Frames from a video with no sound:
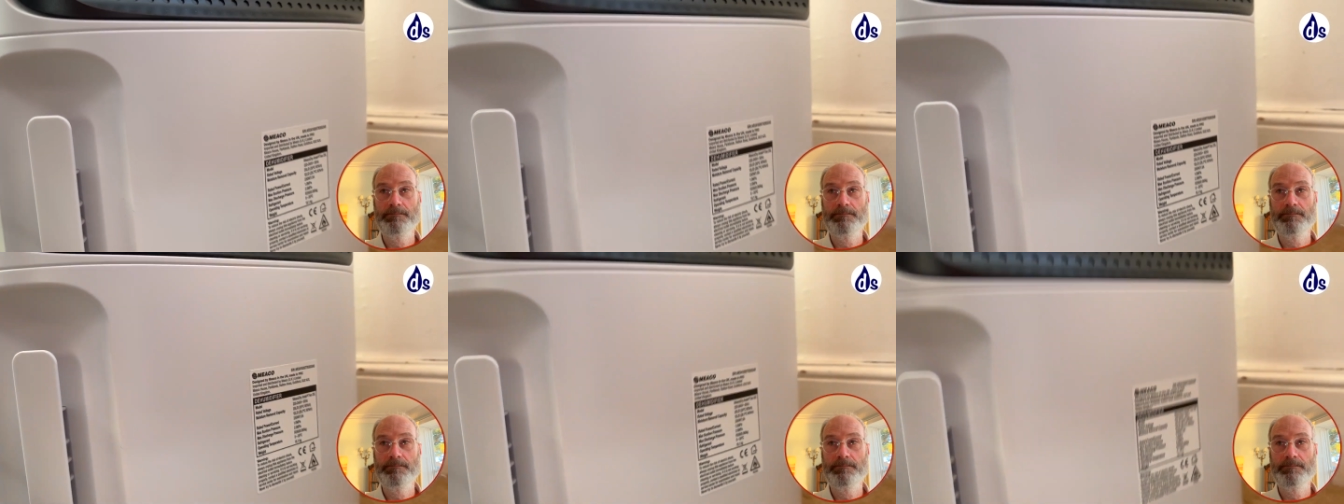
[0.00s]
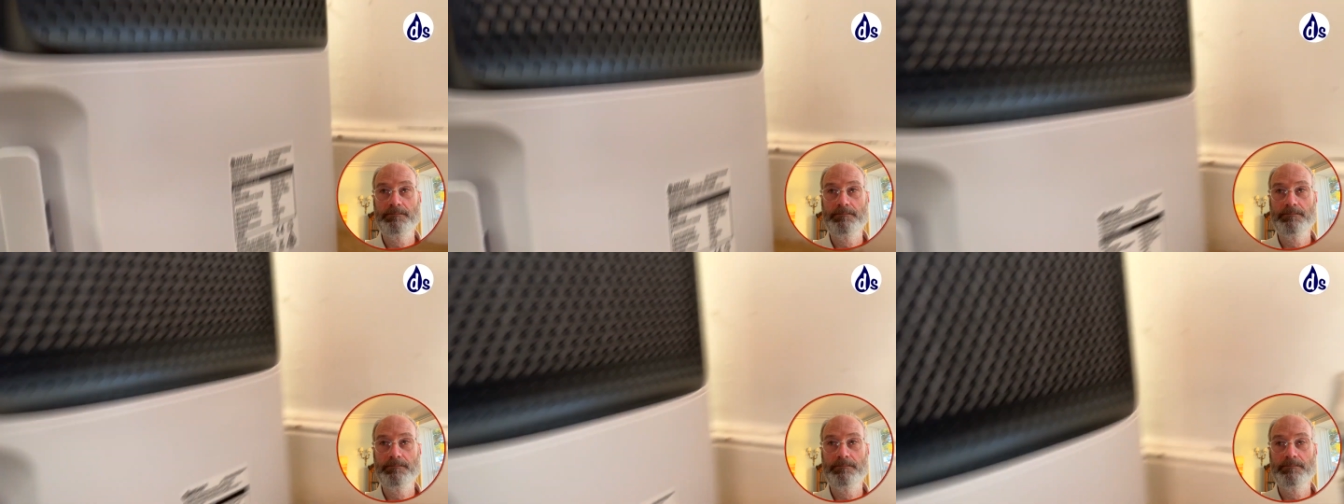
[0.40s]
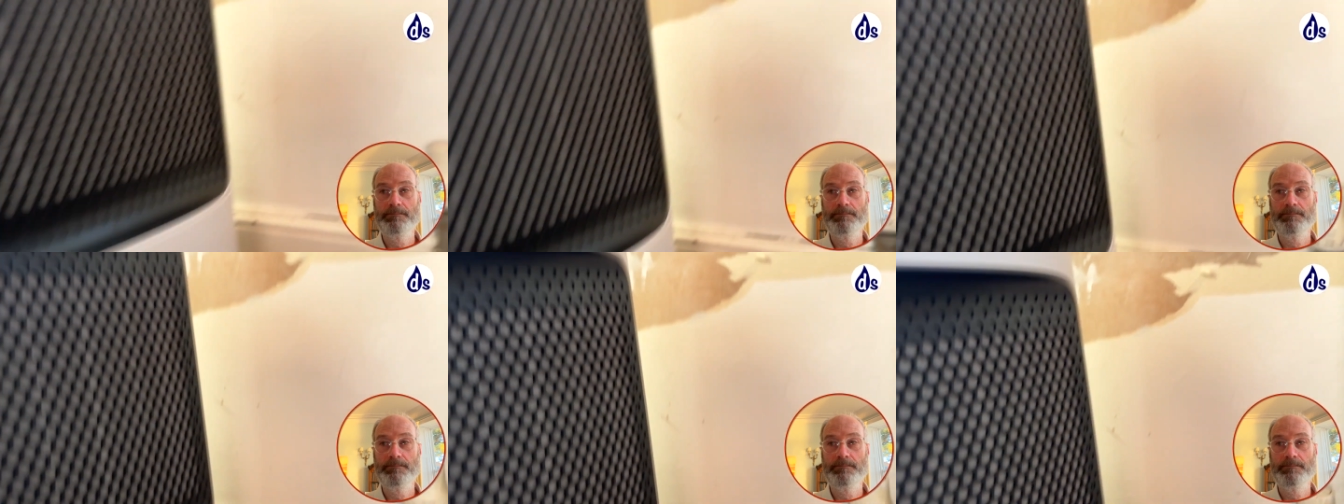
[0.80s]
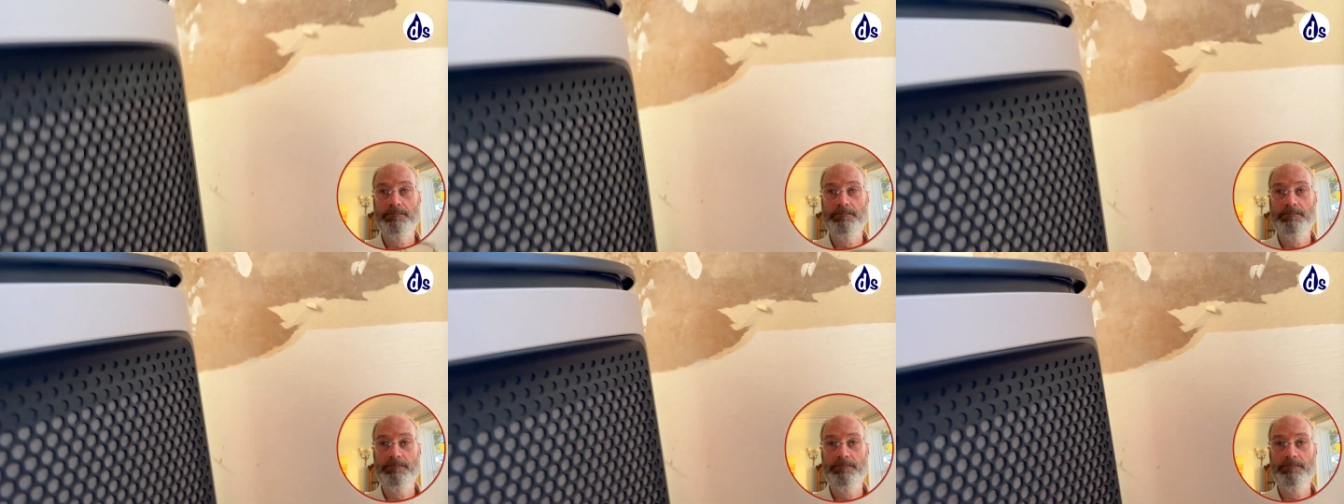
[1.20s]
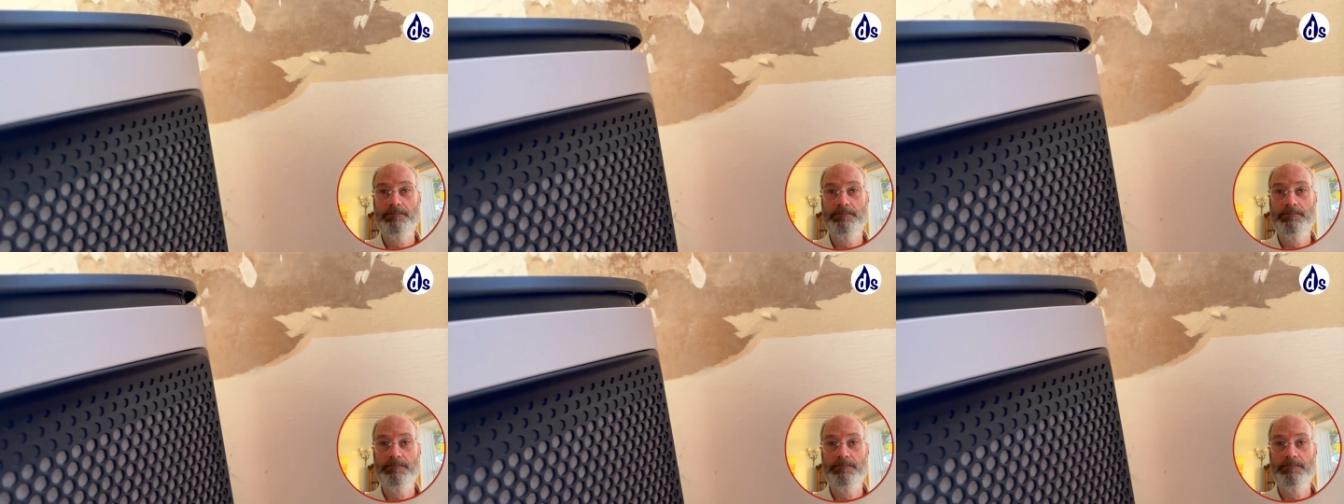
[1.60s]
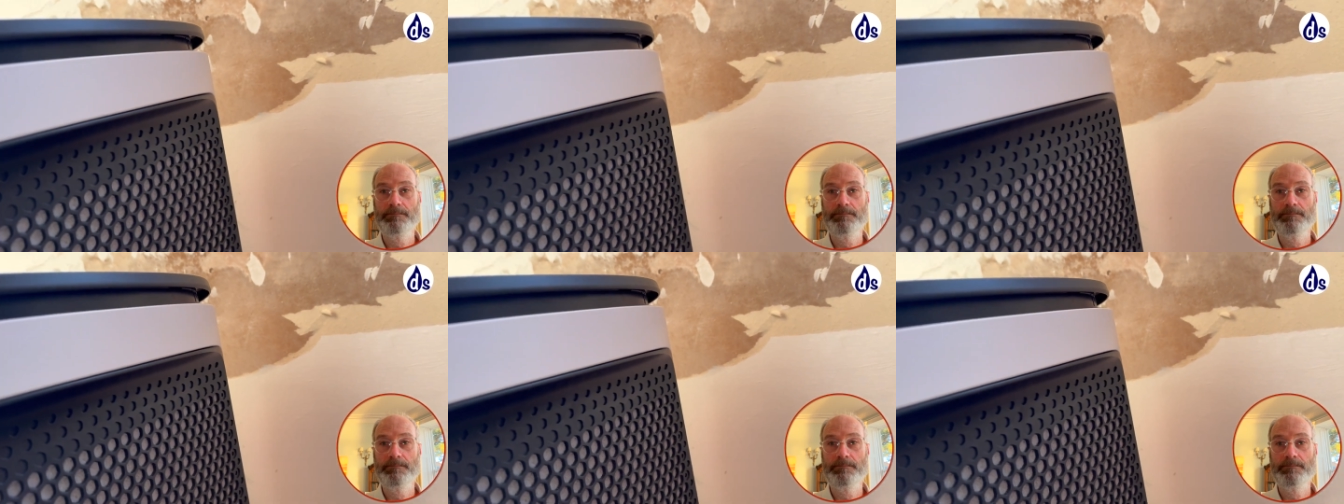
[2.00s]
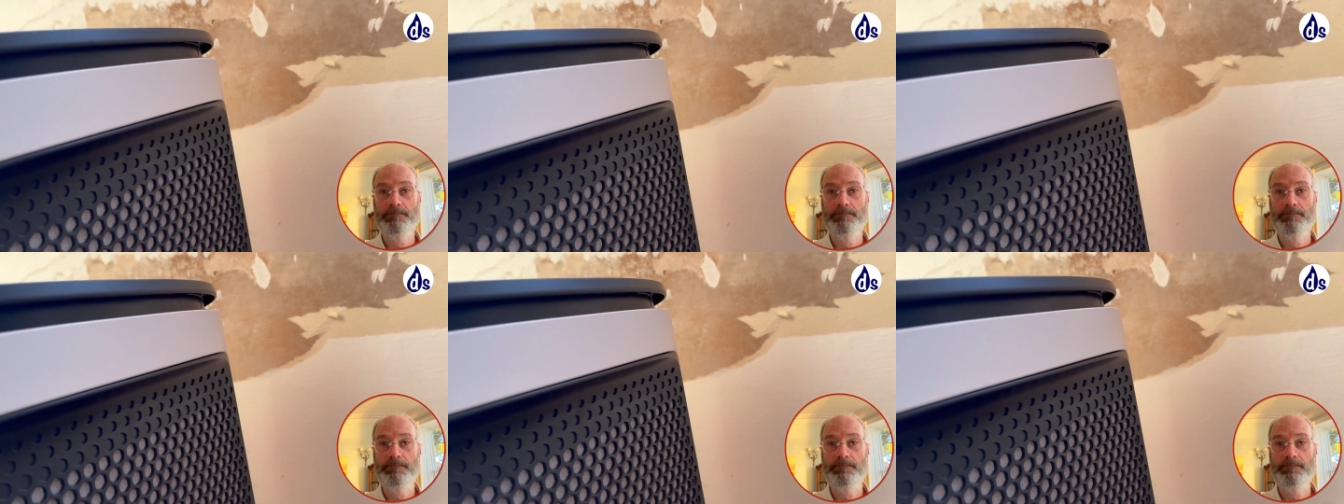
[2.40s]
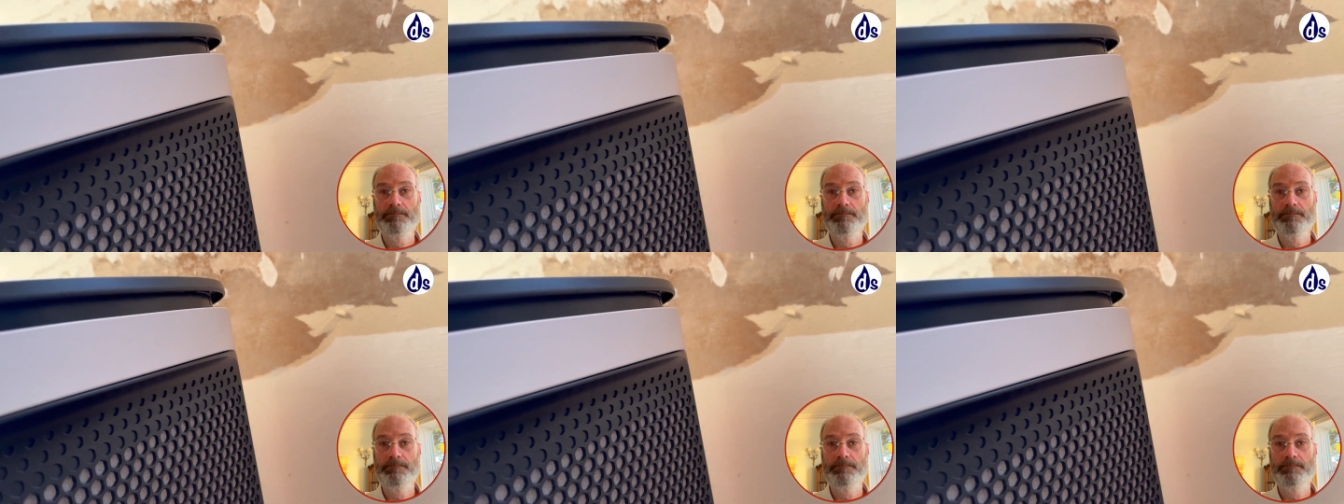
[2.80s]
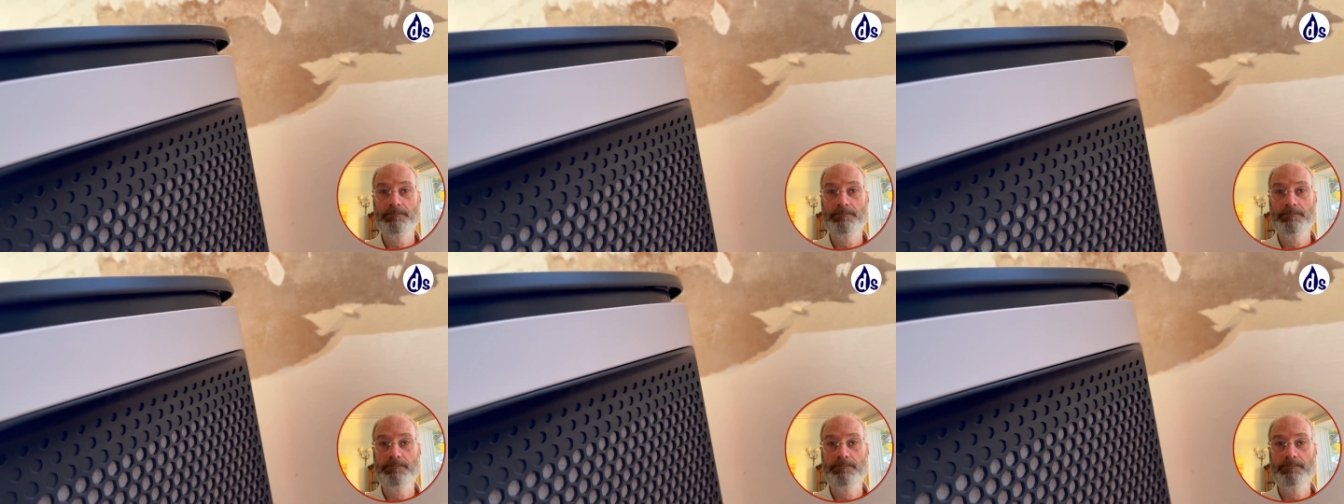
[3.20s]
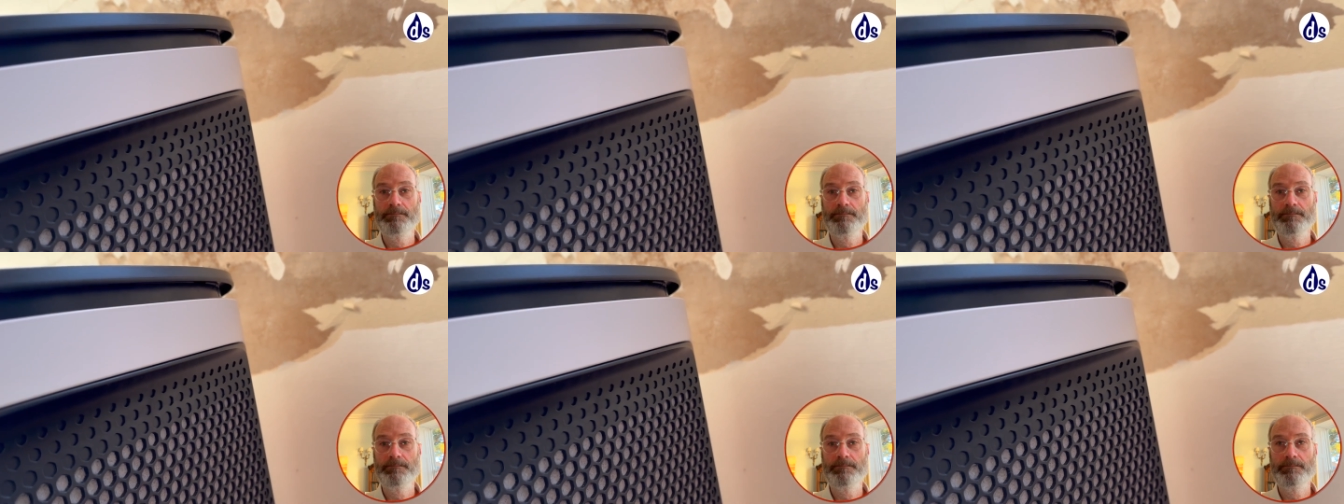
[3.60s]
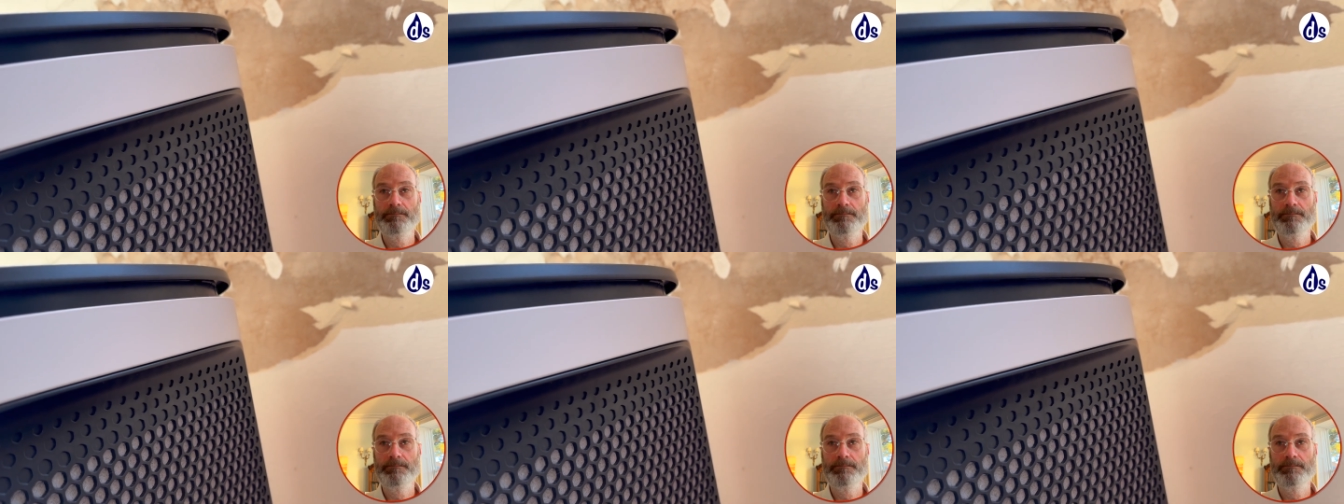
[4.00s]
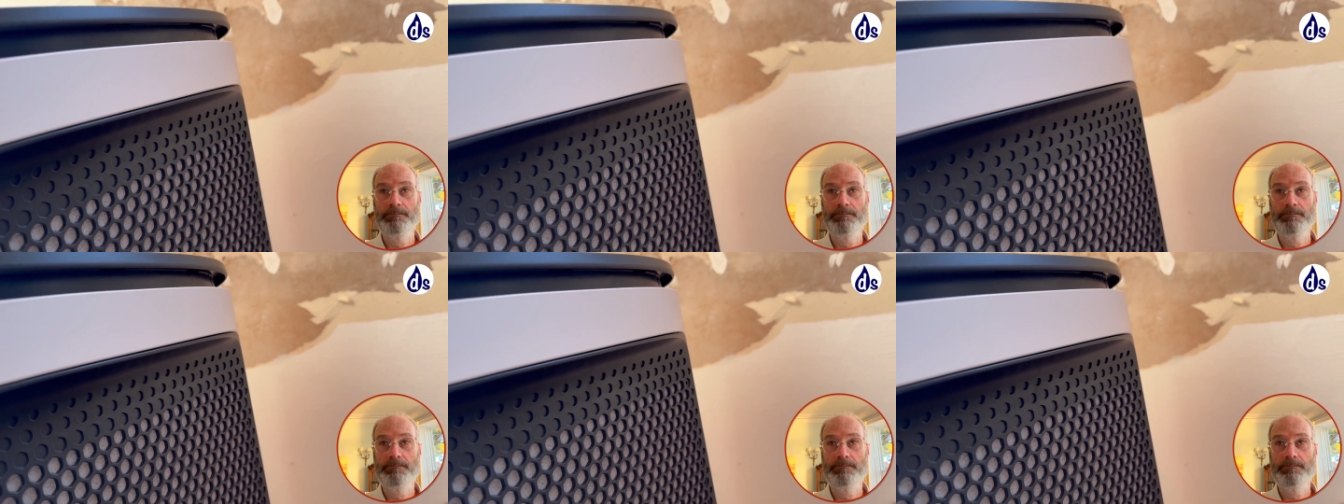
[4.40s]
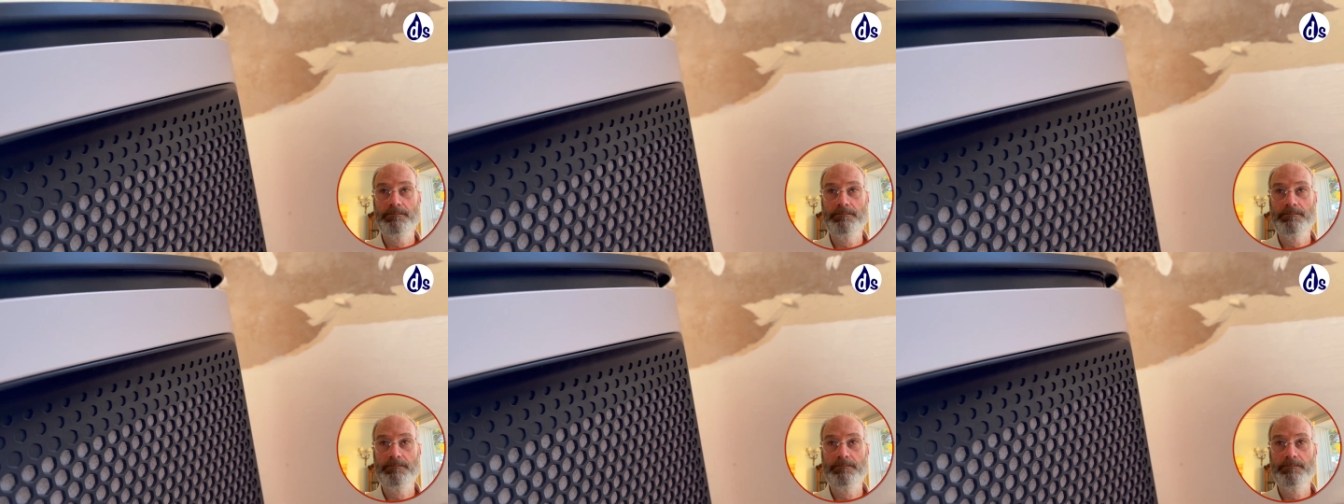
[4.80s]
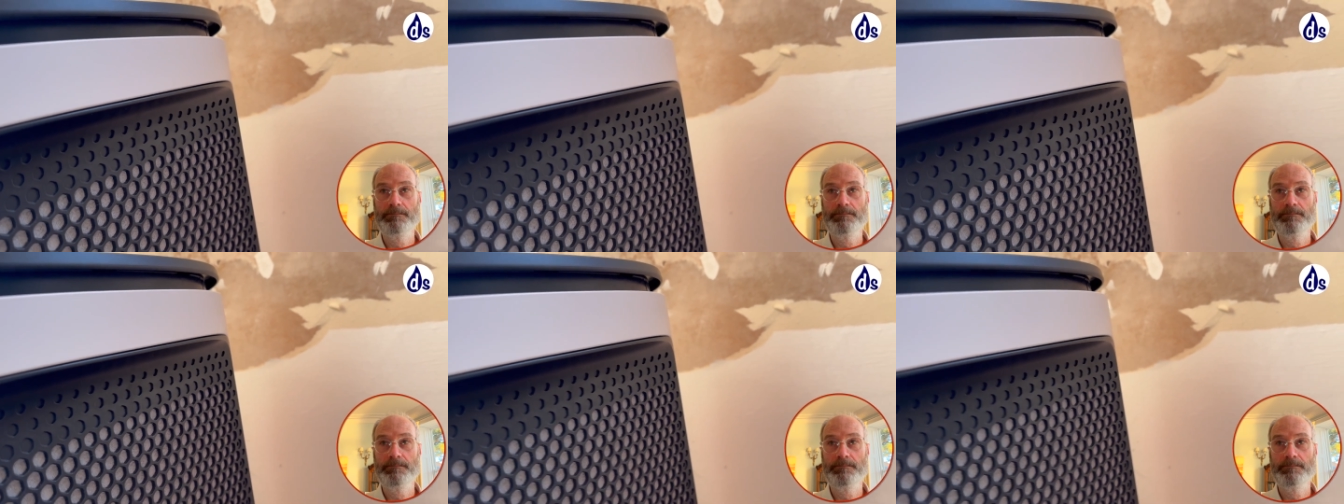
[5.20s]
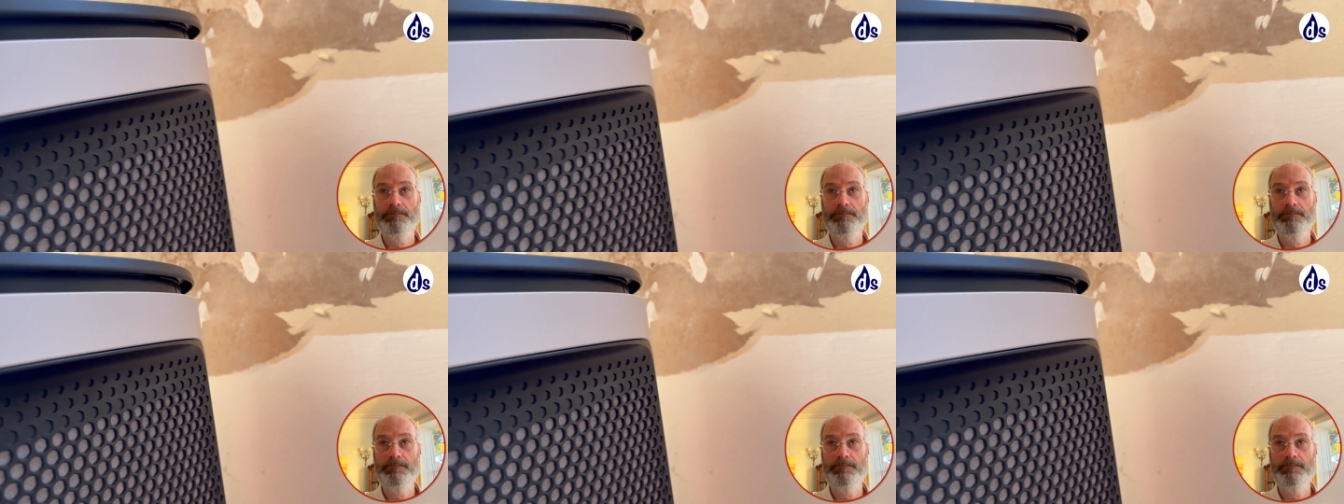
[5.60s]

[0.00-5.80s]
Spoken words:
has 20 litres a day, because that's the speed that clothes dry at.